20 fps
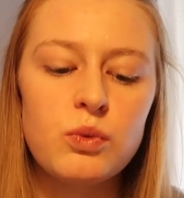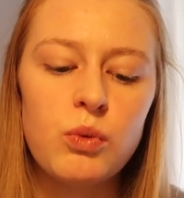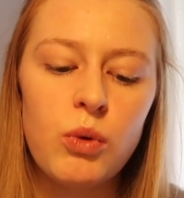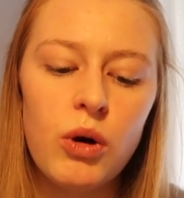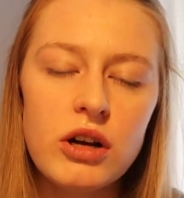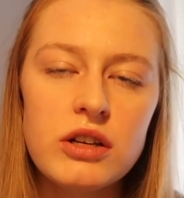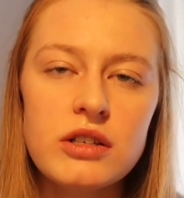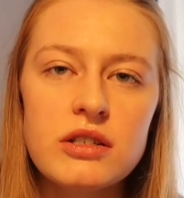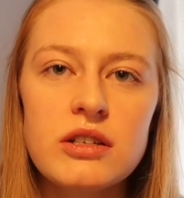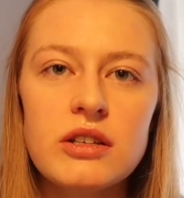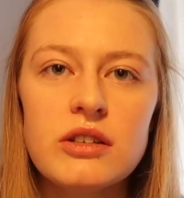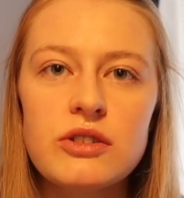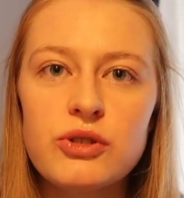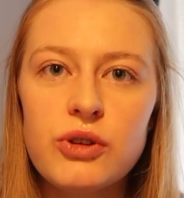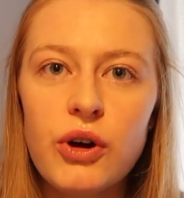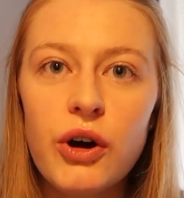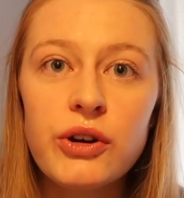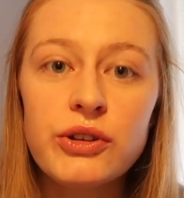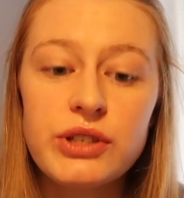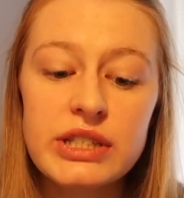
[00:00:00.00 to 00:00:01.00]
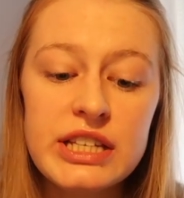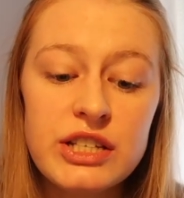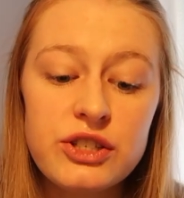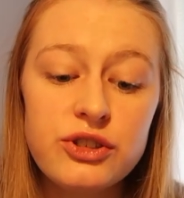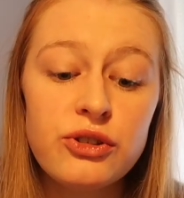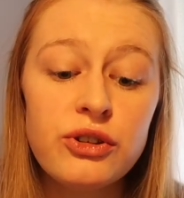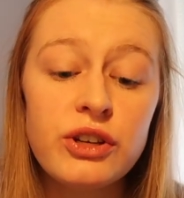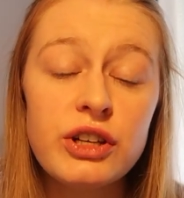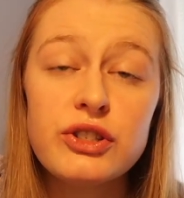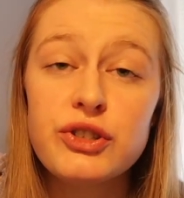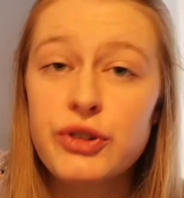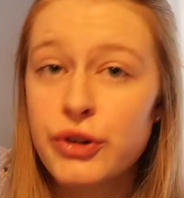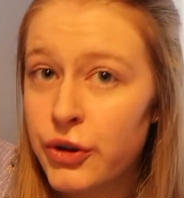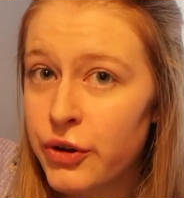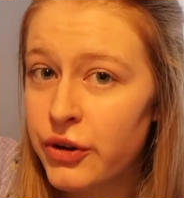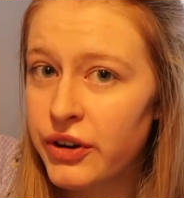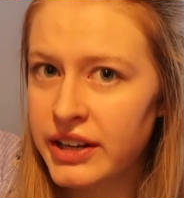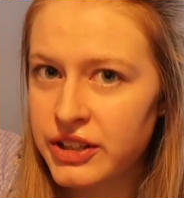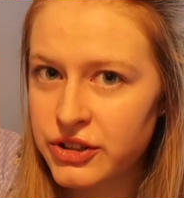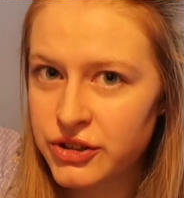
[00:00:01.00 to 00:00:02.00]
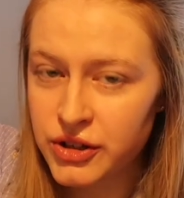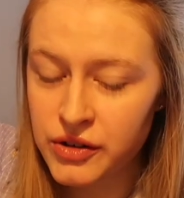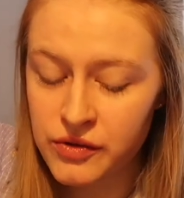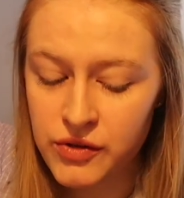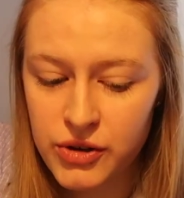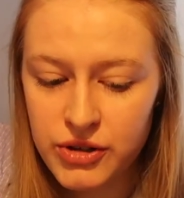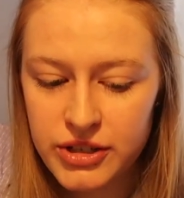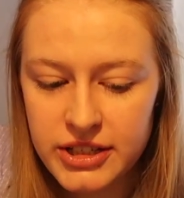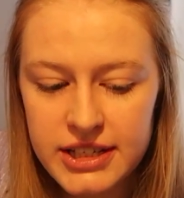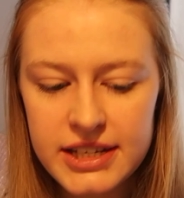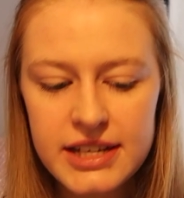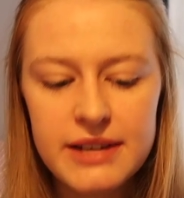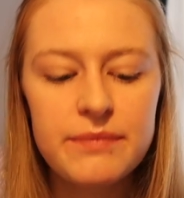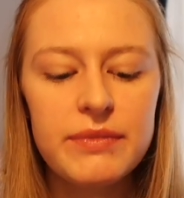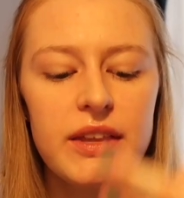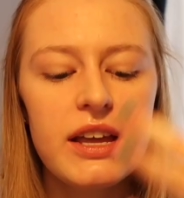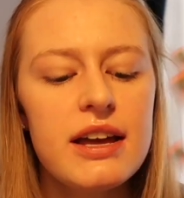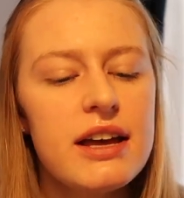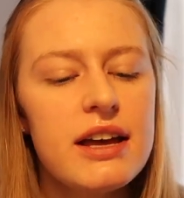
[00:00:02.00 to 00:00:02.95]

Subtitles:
what do OT students learn at university?